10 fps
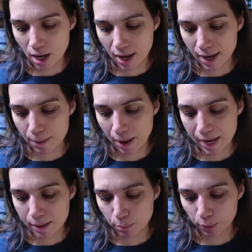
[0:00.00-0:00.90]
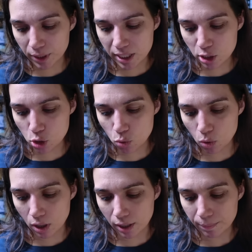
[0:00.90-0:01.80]
Um, I am pretty
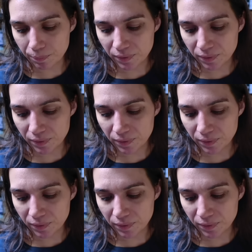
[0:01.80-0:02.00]
sure